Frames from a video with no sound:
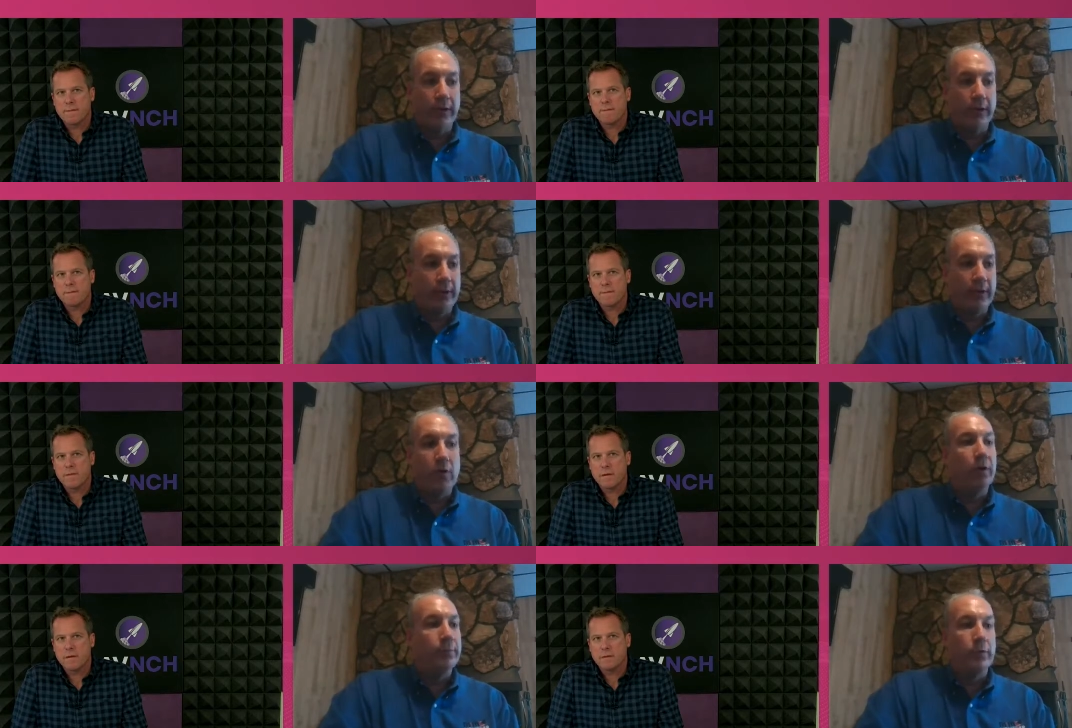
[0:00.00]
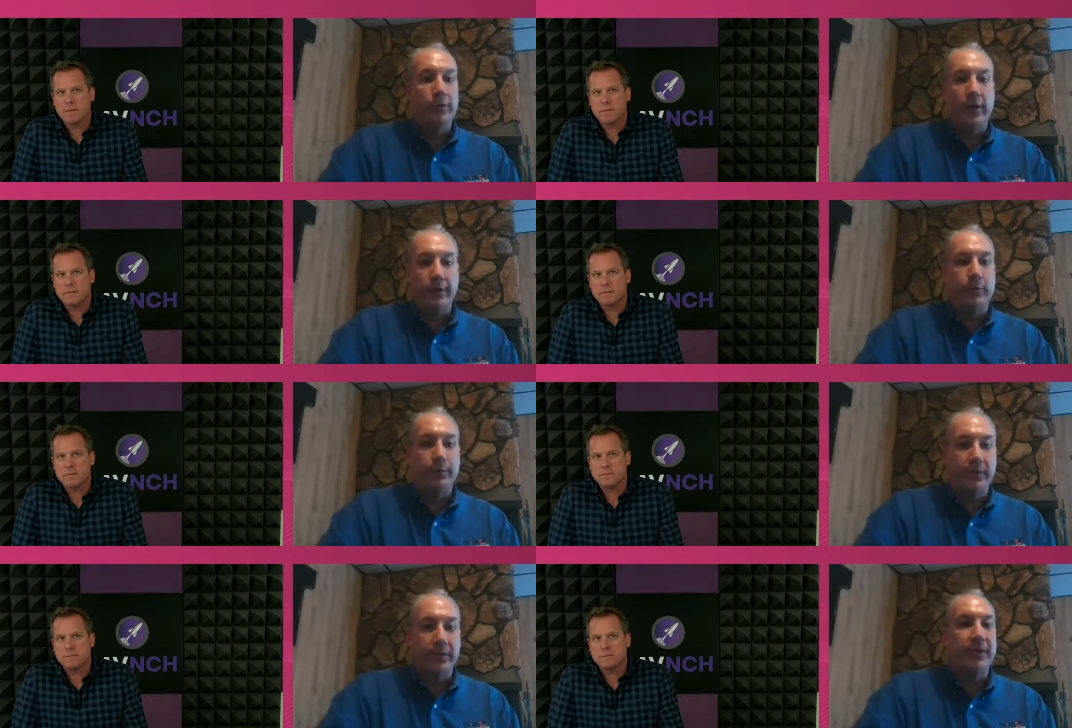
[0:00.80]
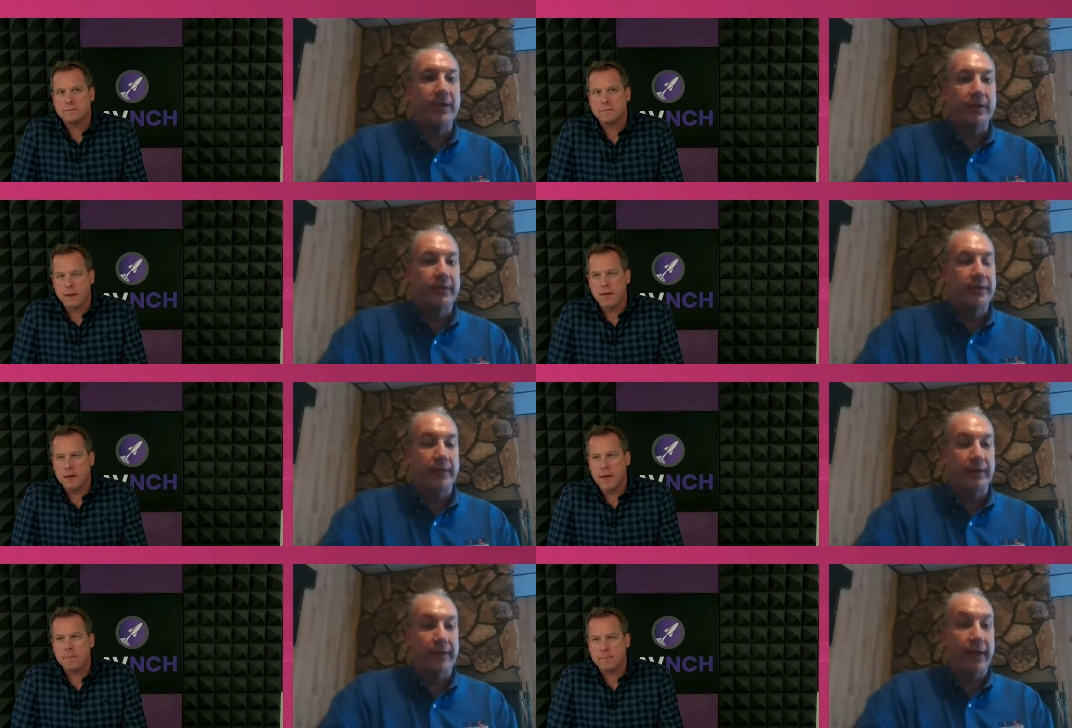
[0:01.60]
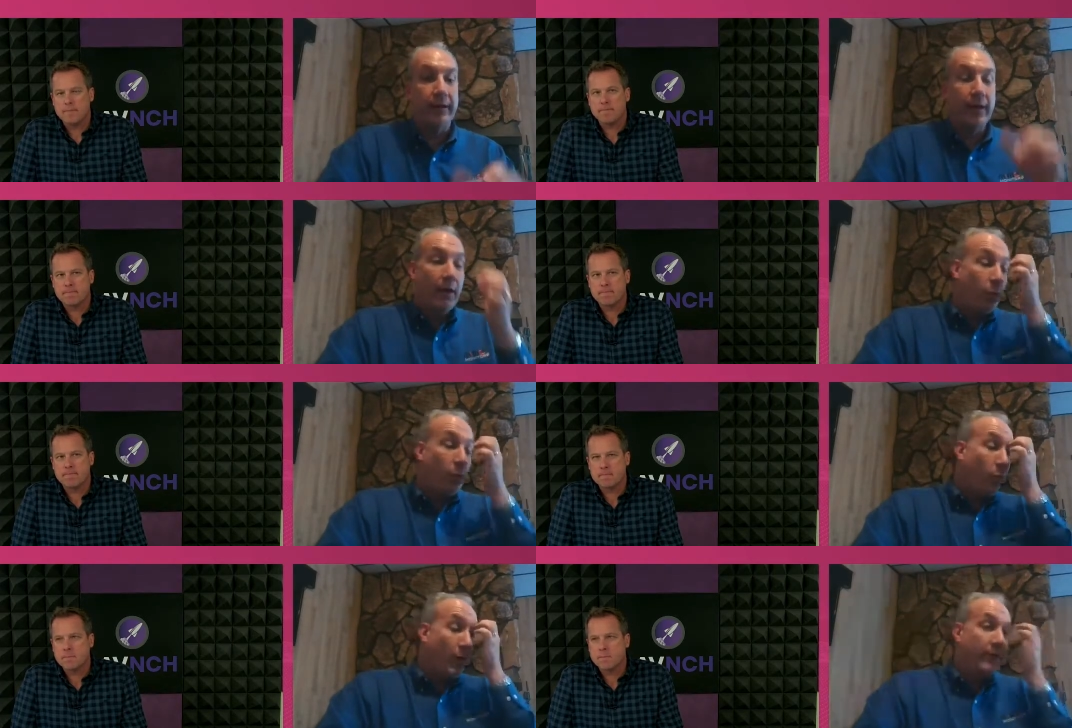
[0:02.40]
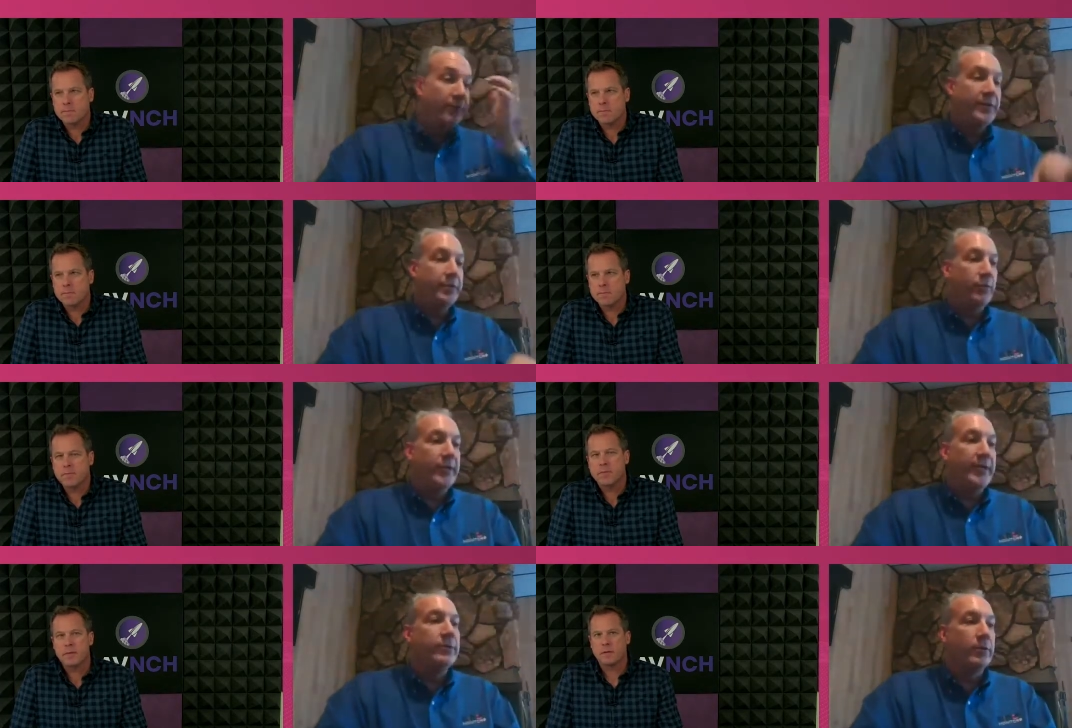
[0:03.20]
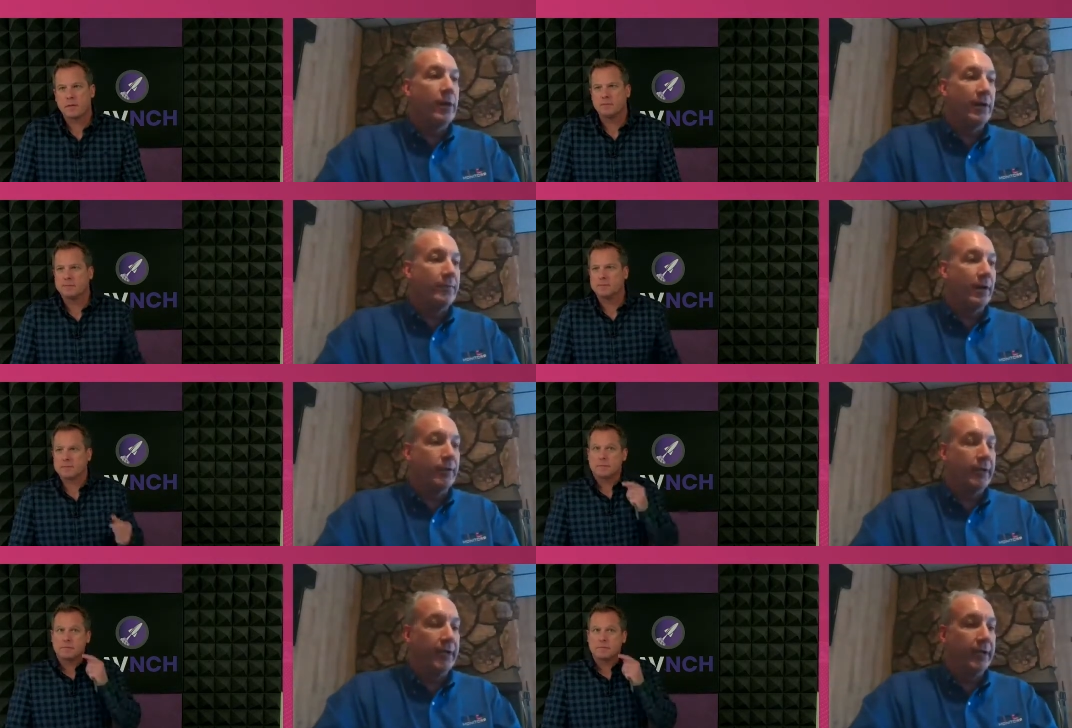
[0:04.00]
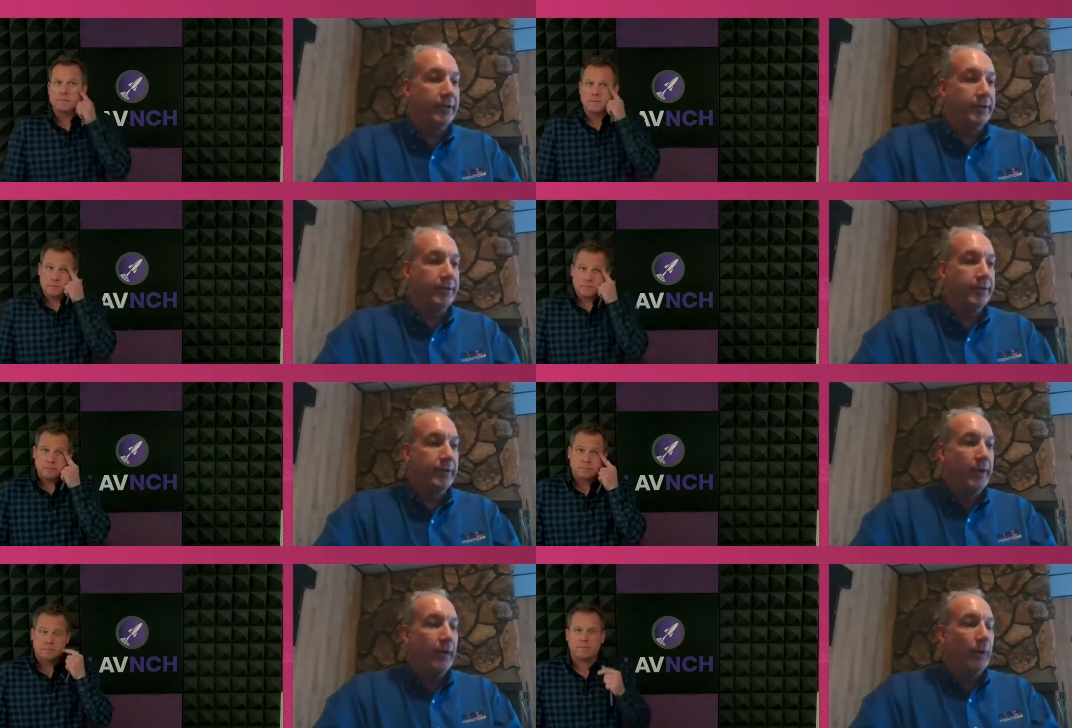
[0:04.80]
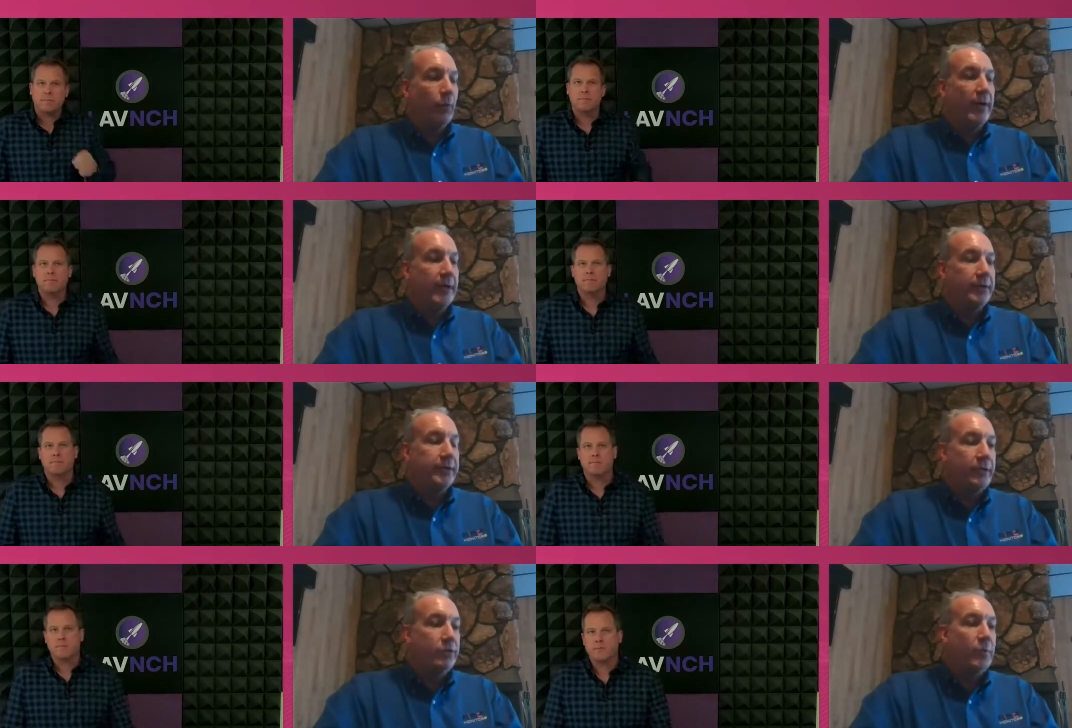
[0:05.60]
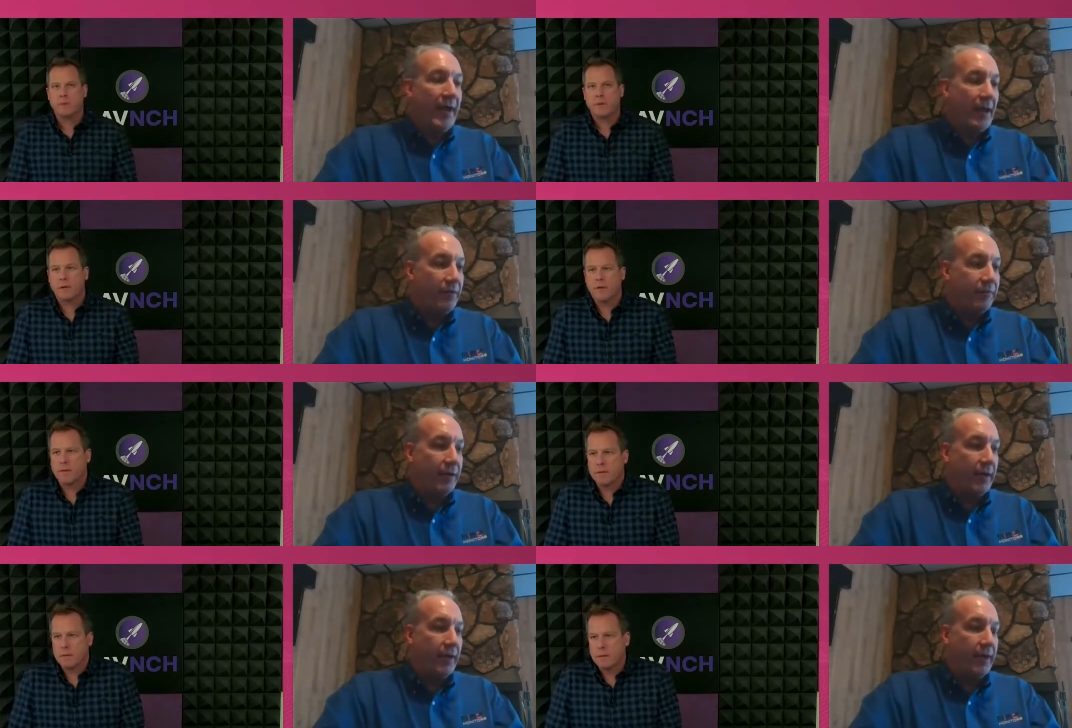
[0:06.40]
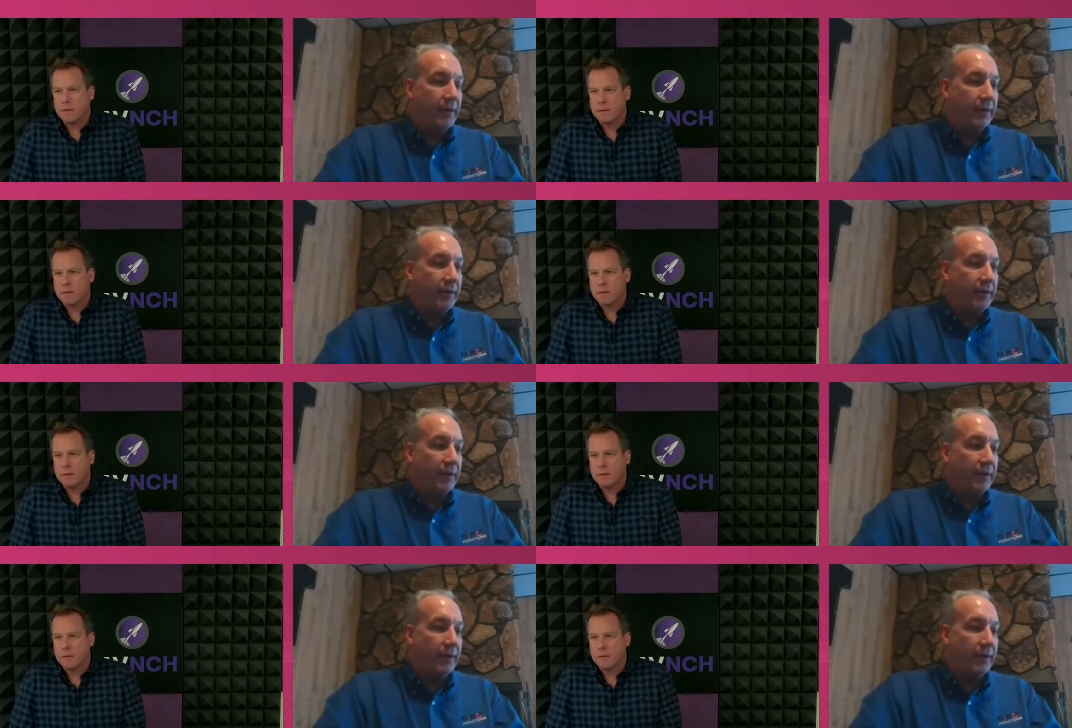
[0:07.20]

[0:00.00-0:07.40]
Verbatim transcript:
Speaker 1: like alt mode on USB C and things like that. What one feature we didn't talk about is we actually do have a